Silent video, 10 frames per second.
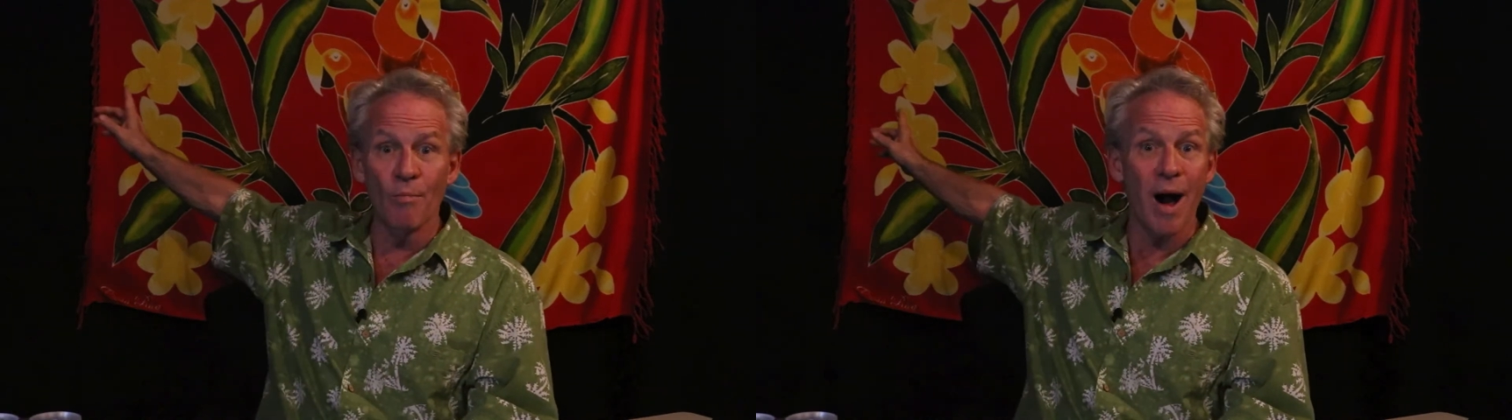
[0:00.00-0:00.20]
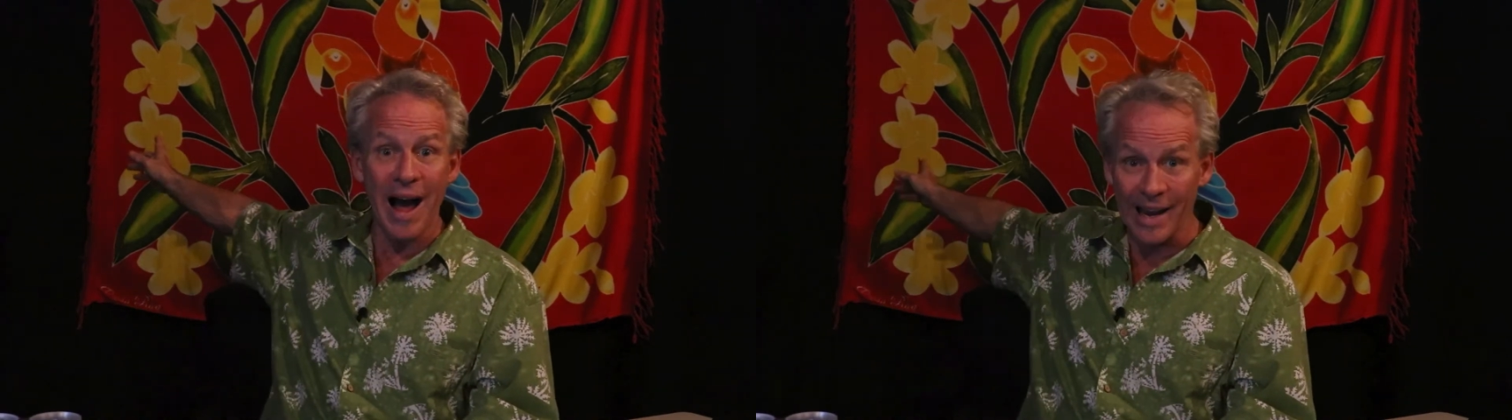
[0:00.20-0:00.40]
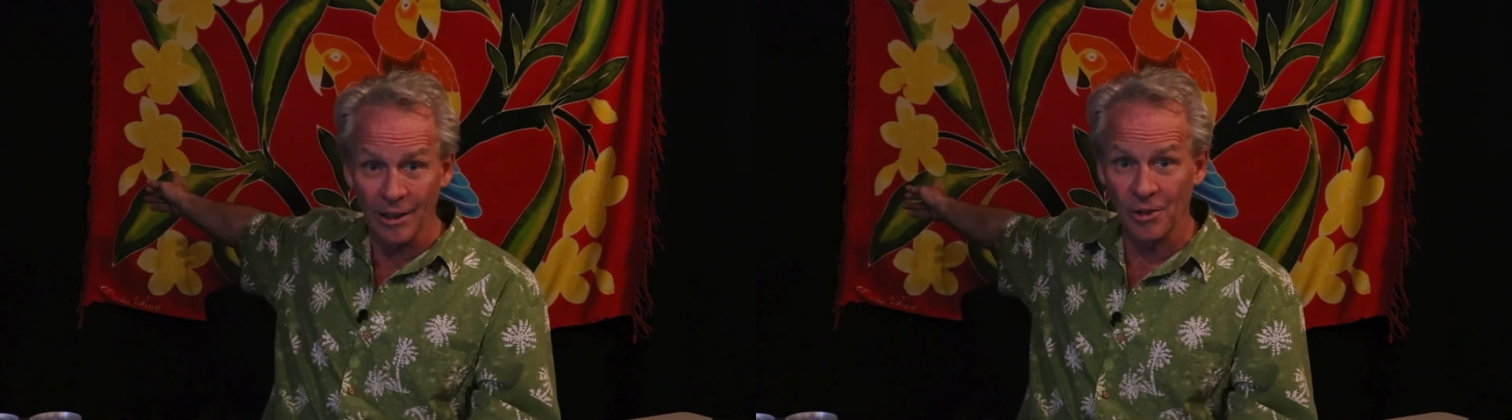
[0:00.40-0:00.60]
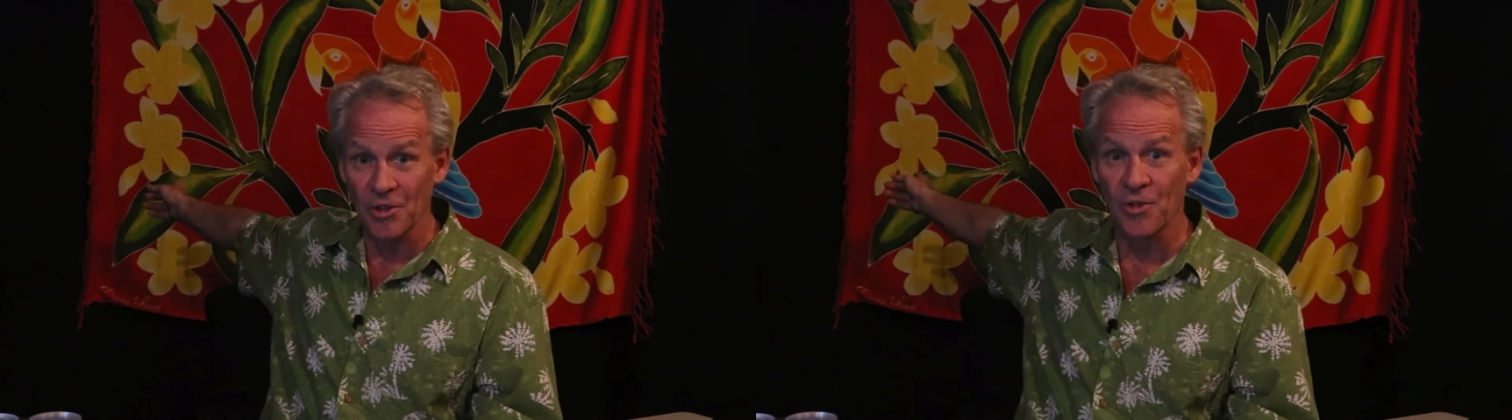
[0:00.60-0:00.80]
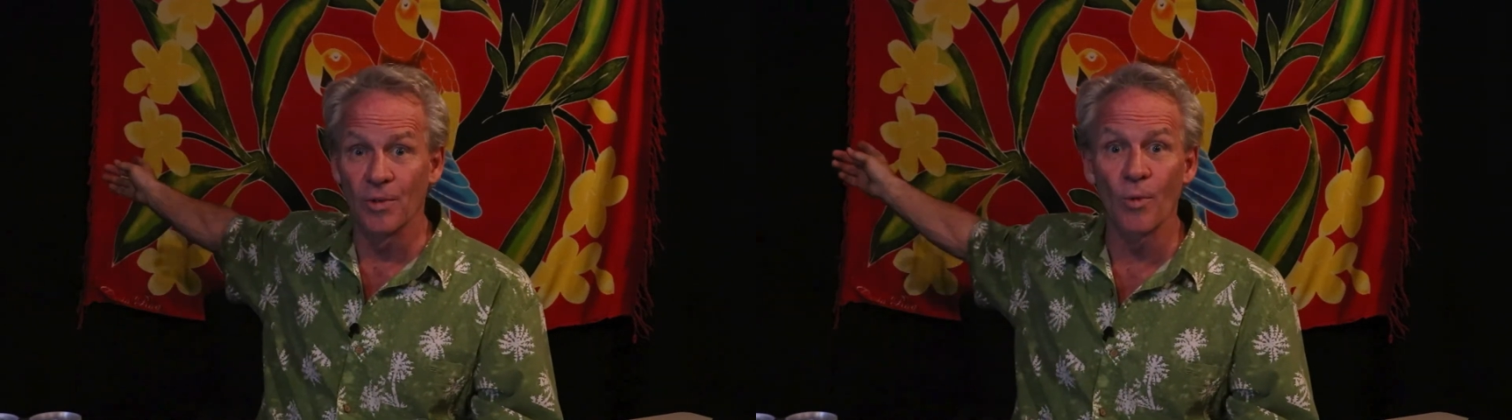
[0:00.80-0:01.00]

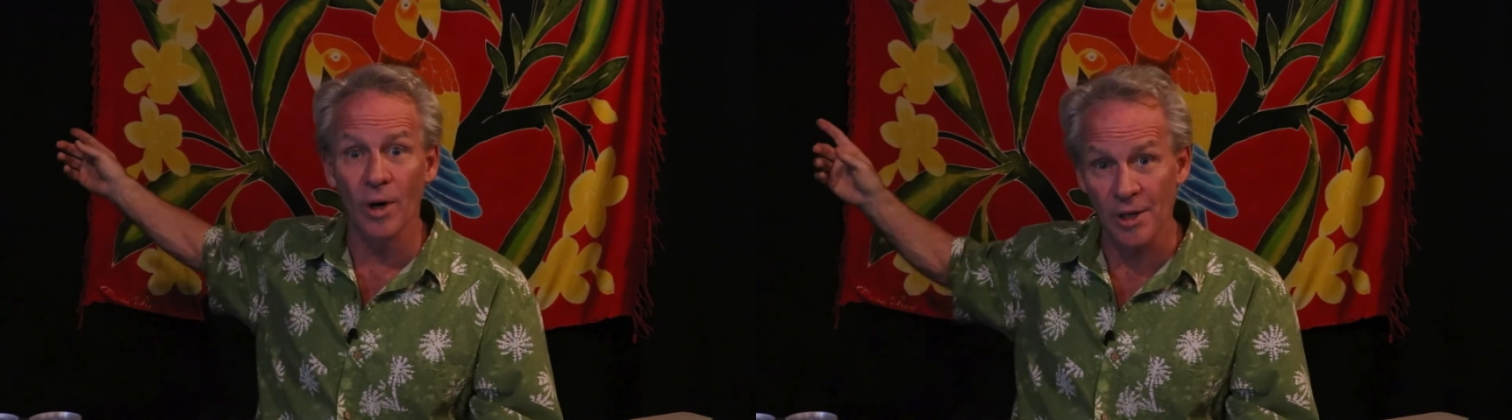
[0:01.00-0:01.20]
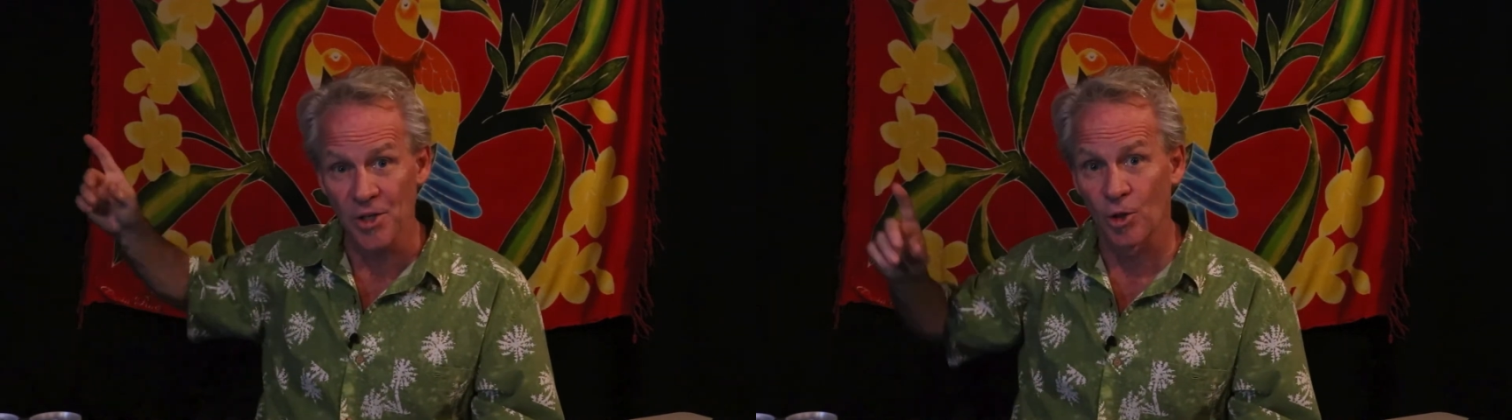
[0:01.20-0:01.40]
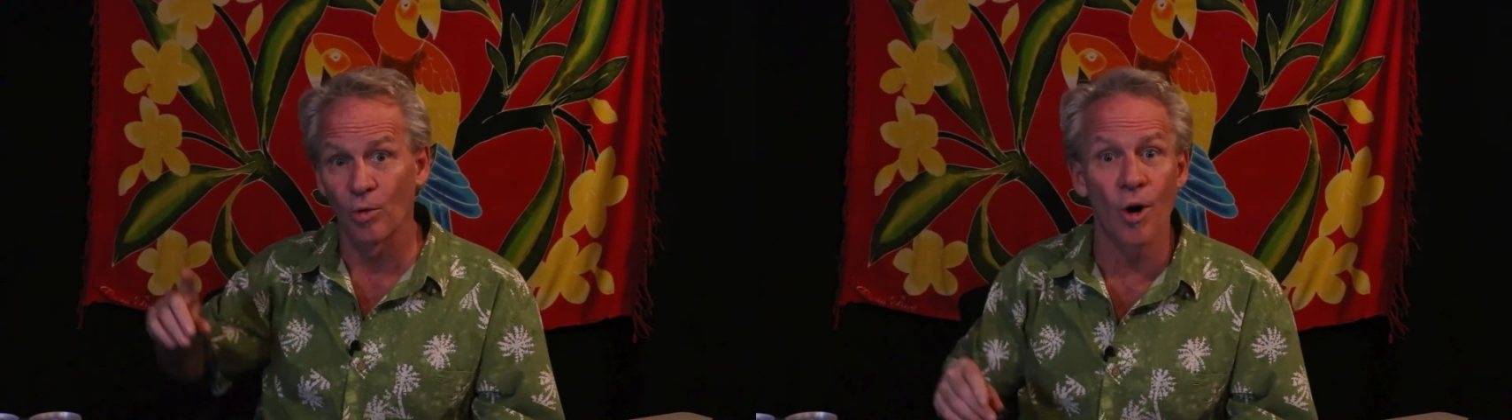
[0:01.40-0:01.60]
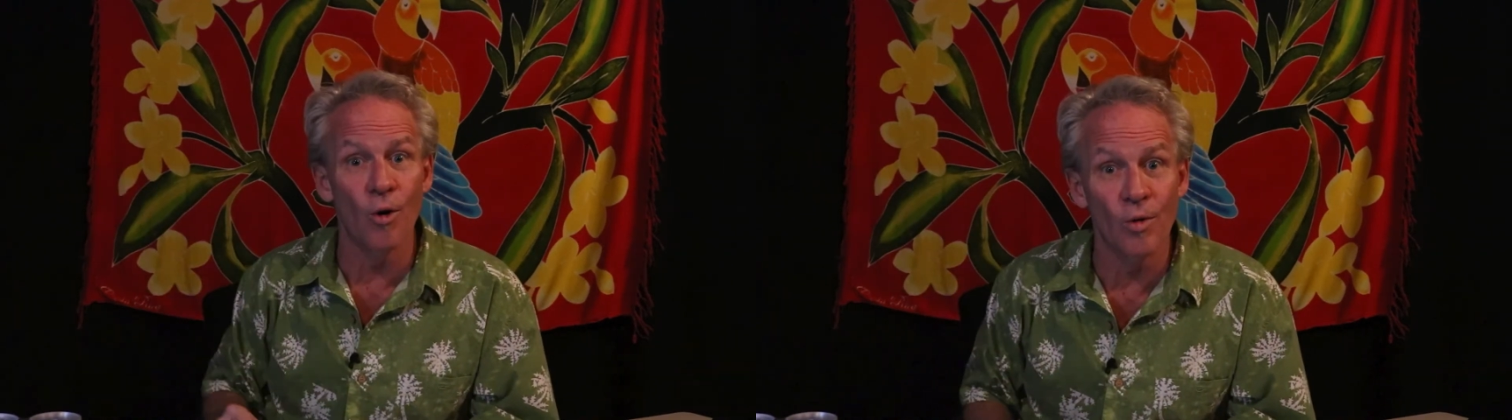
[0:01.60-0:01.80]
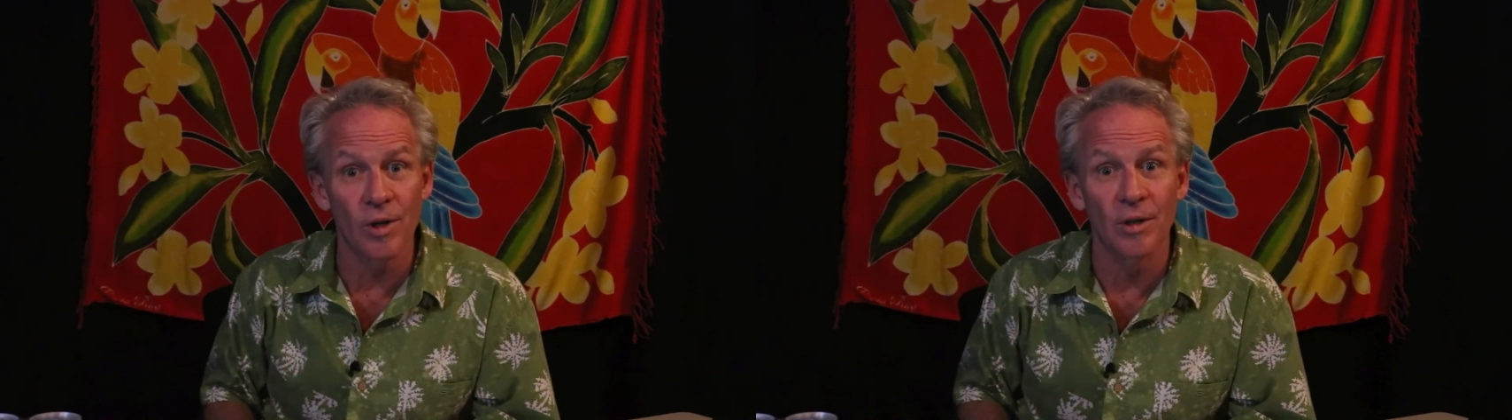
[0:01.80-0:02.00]
miles from where it is
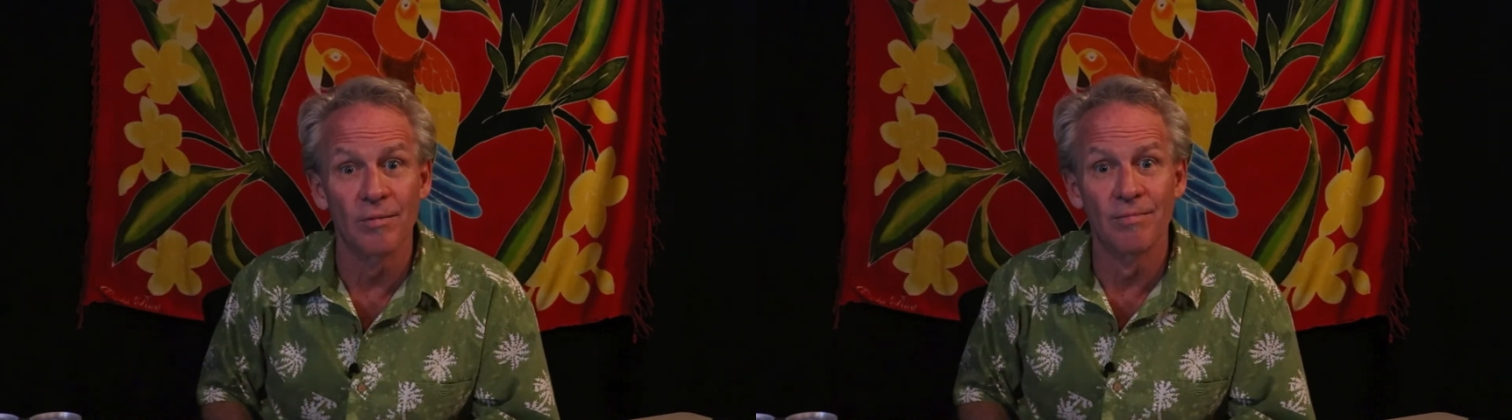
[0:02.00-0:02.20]
grown.